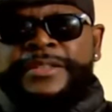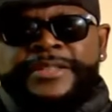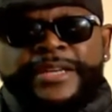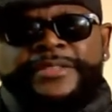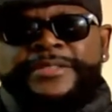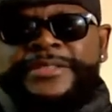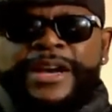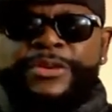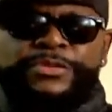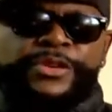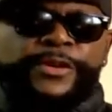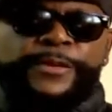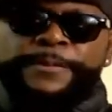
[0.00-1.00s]
Check this out,
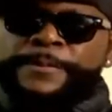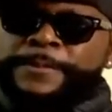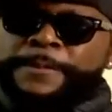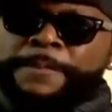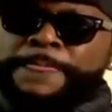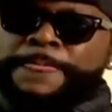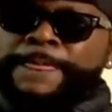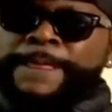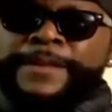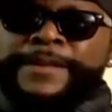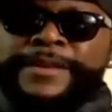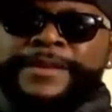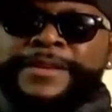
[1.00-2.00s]
world.
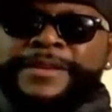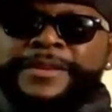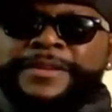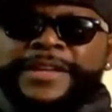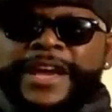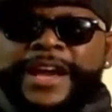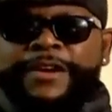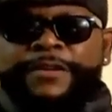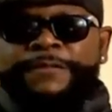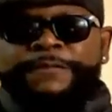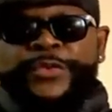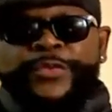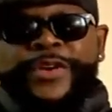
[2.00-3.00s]
Now,
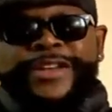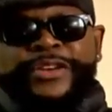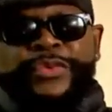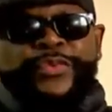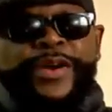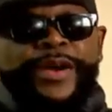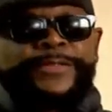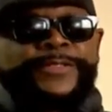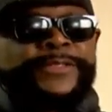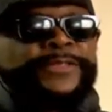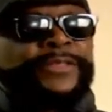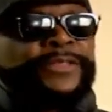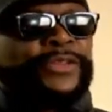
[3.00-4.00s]
Veronica
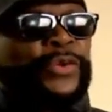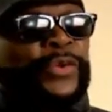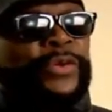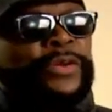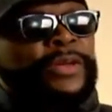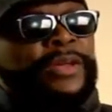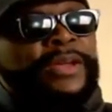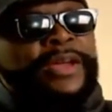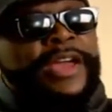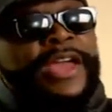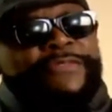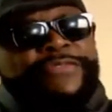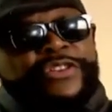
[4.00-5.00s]
Robinson
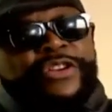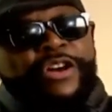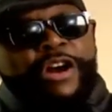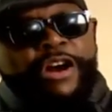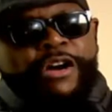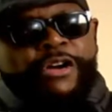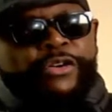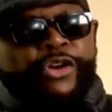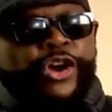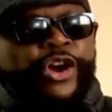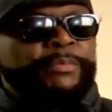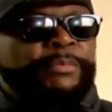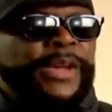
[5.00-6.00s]
haven't called
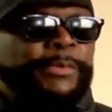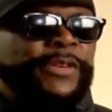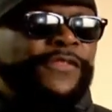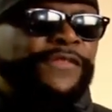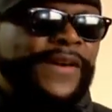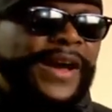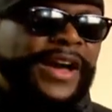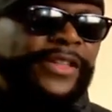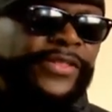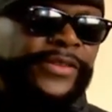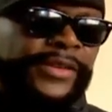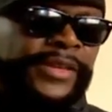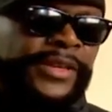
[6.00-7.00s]
her baby
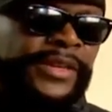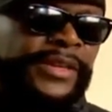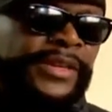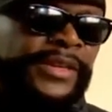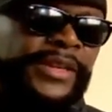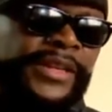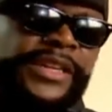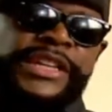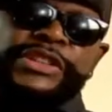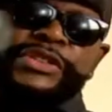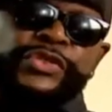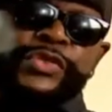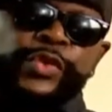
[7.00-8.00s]
father
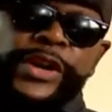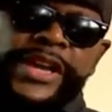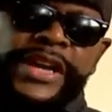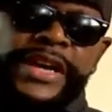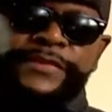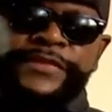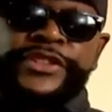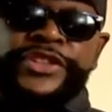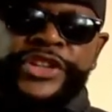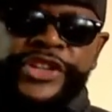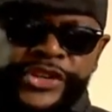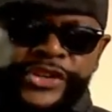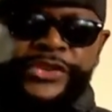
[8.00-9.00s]
in 12
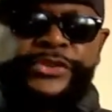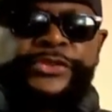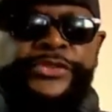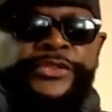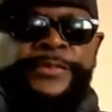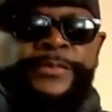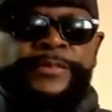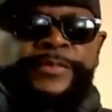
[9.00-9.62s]
years.